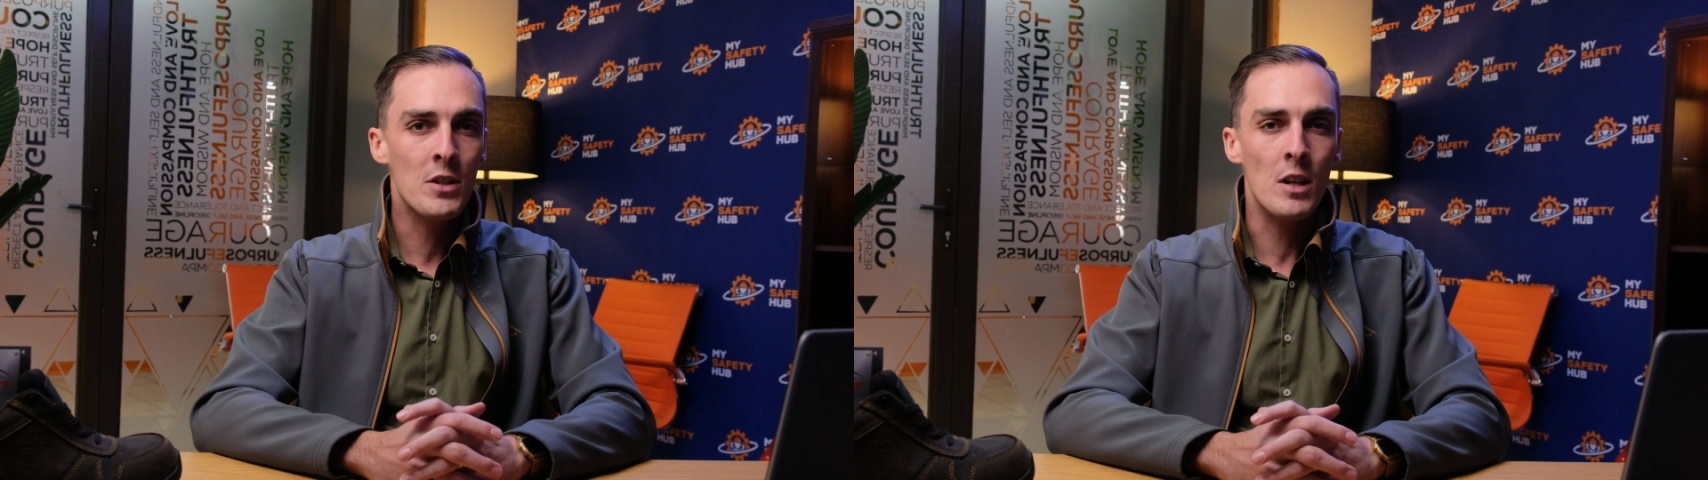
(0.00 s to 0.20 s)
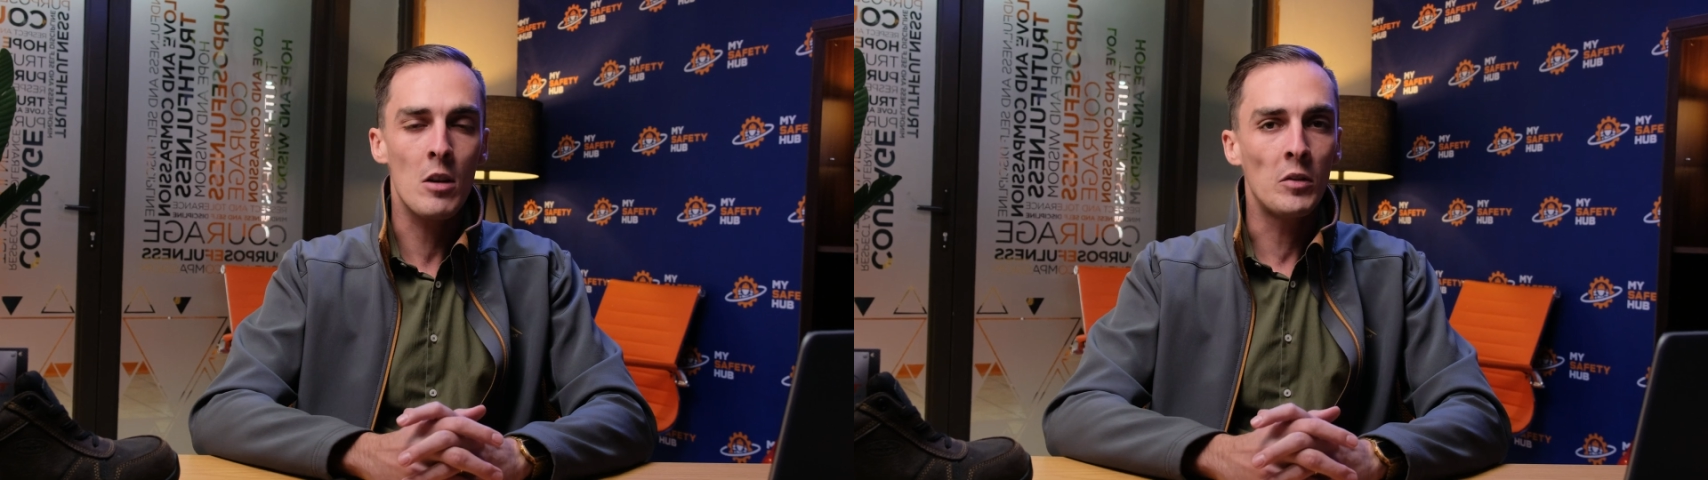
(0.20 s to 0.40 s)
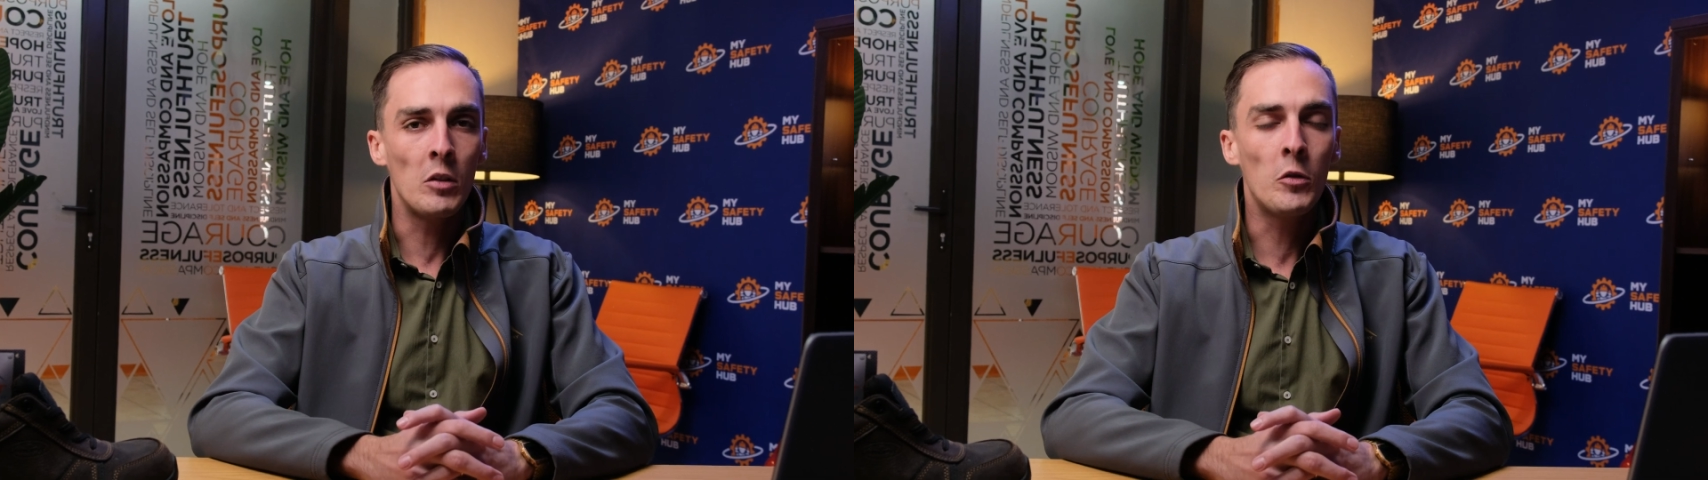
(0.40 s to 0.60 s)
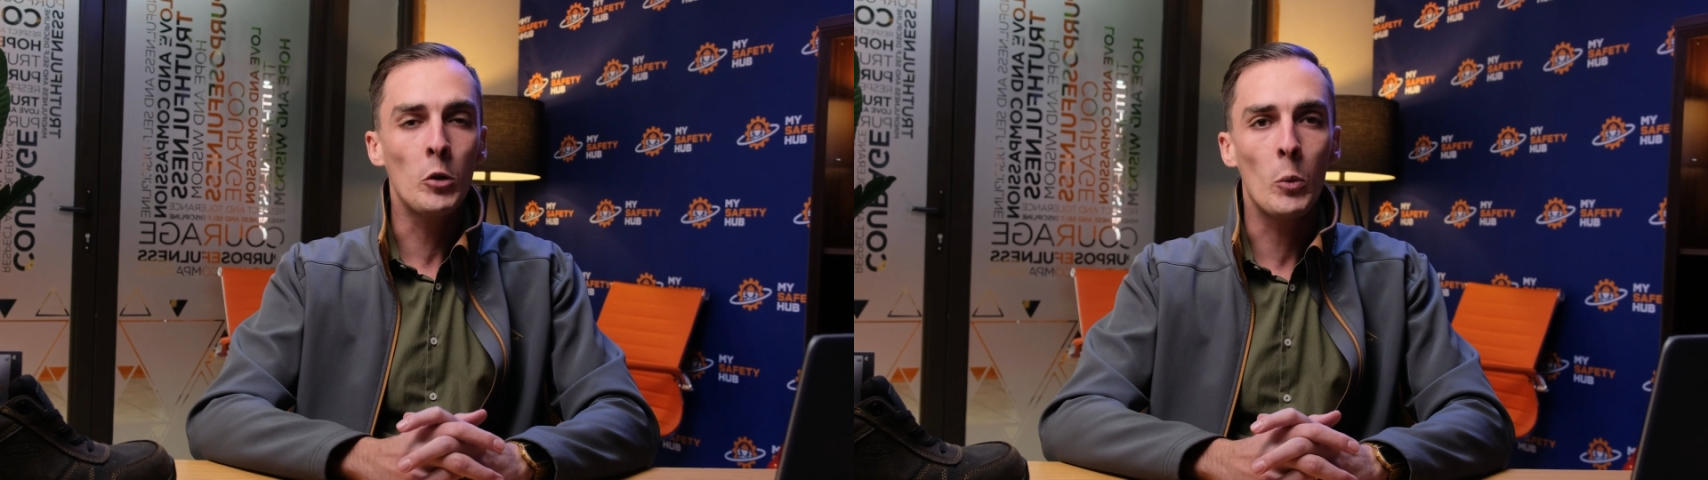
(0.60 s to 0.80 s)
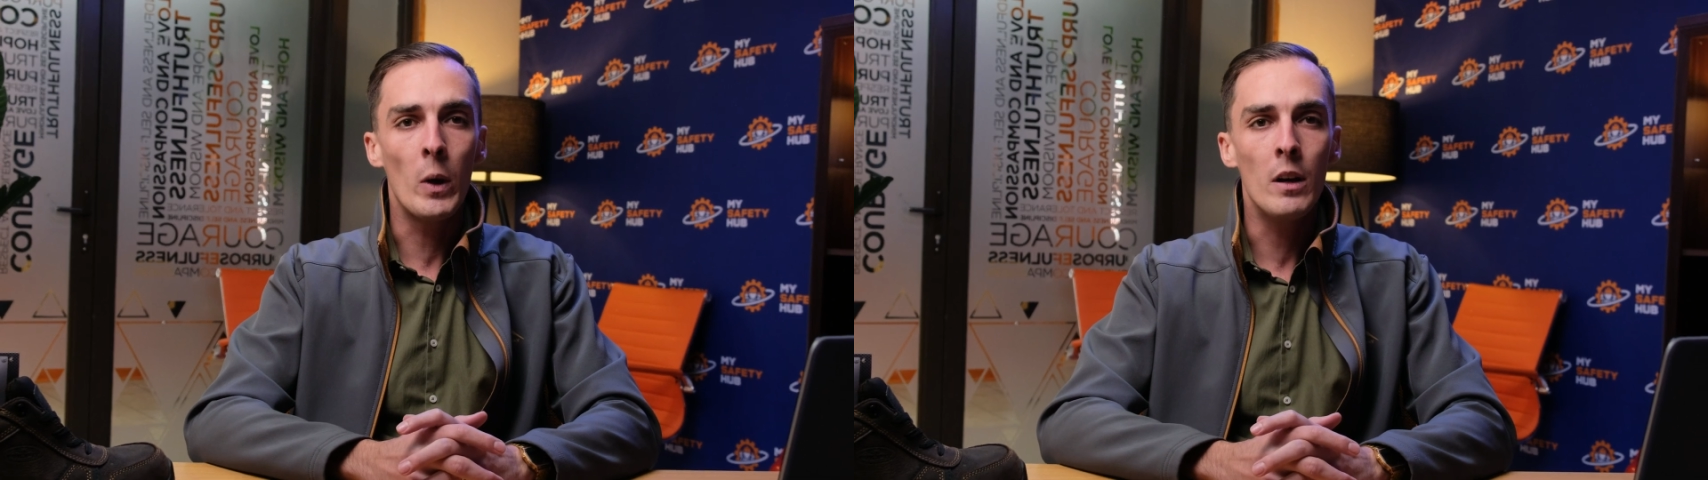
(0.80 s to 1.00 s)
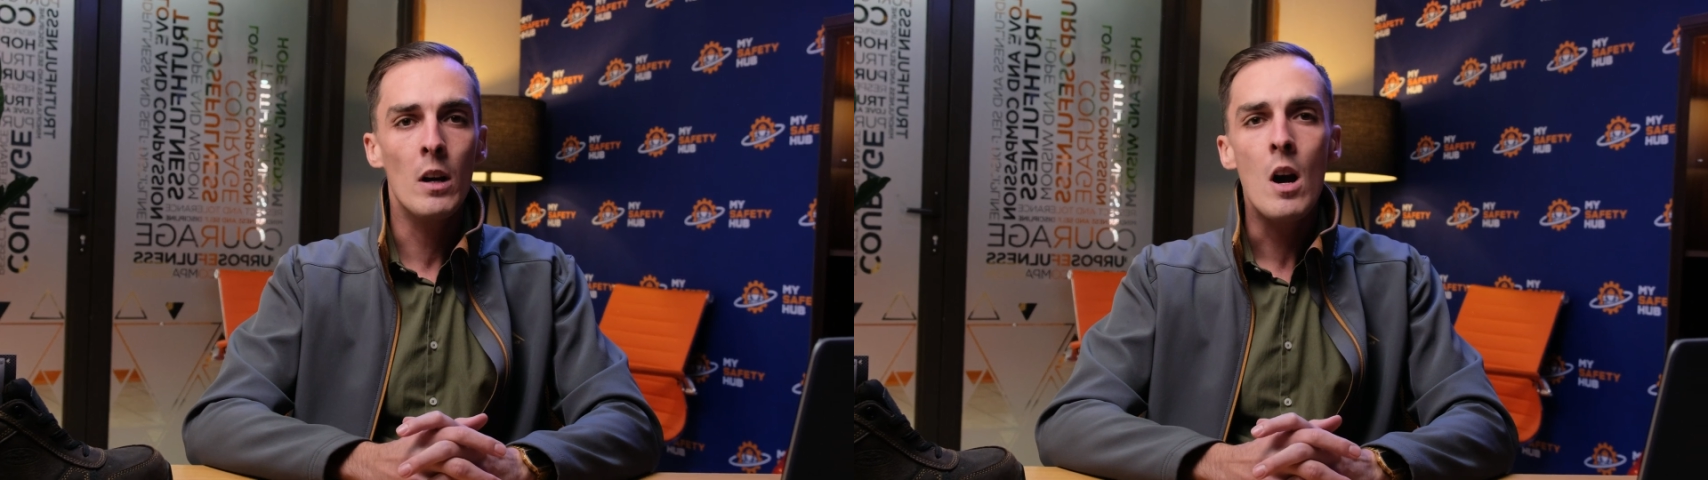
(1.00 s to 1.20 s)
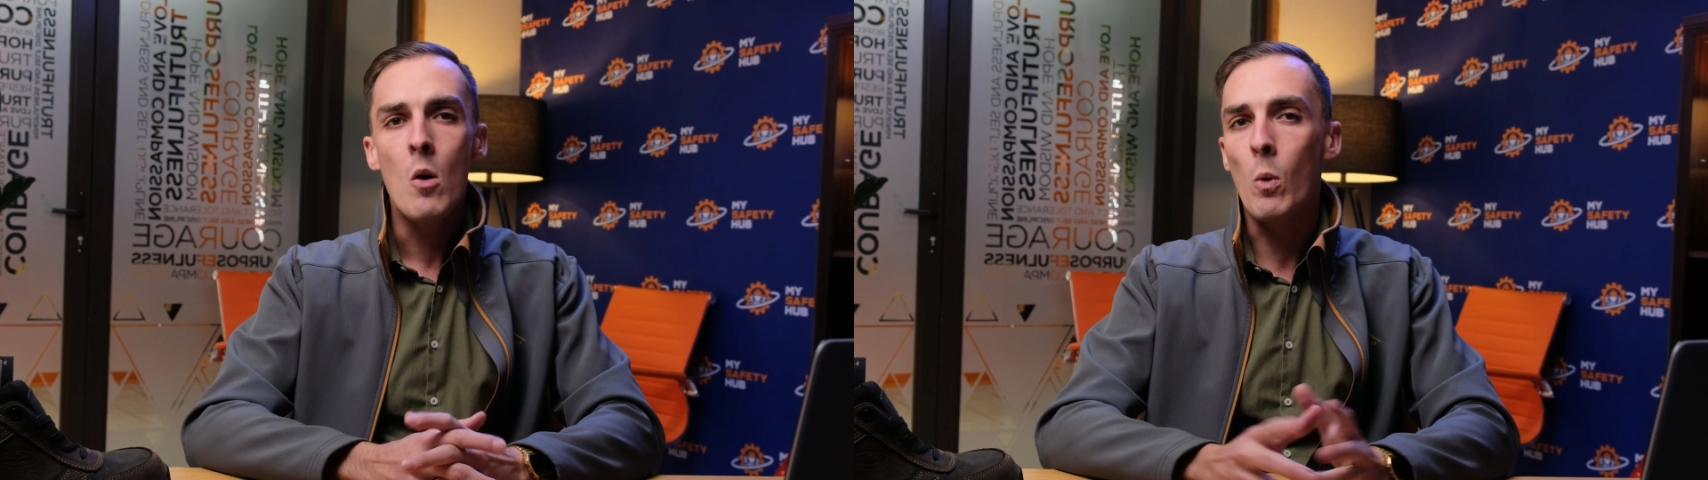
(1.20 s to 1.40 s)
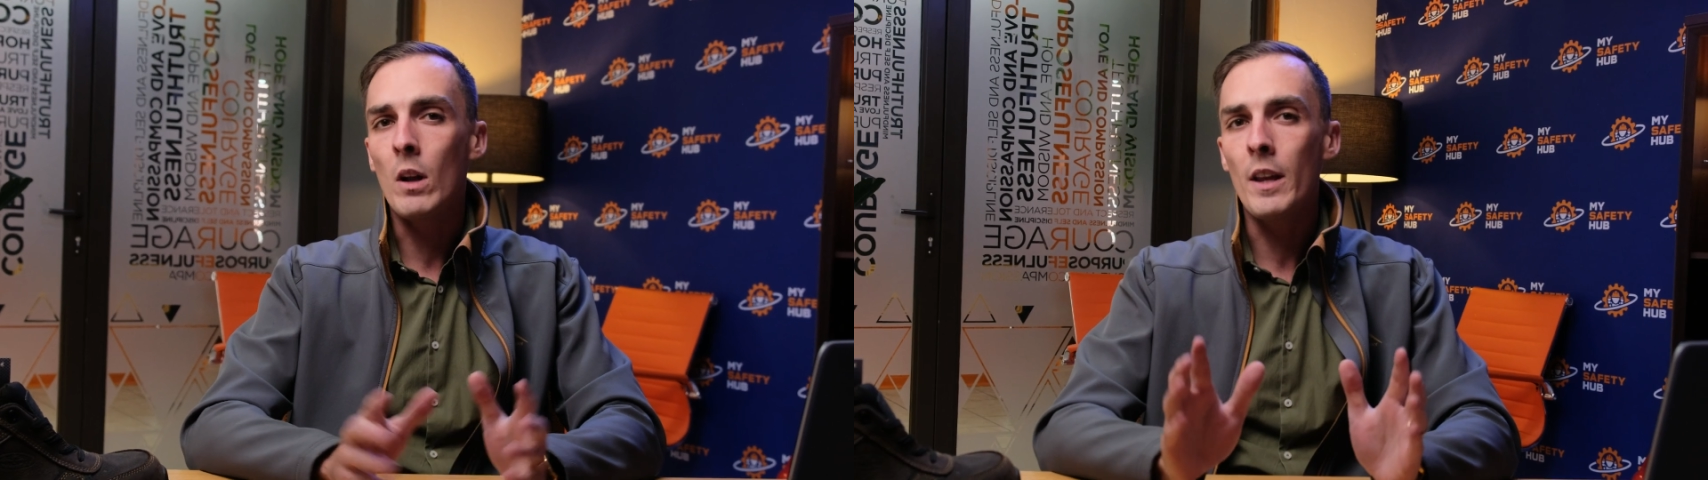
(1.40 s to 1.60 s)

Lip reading: Safety Footwear. While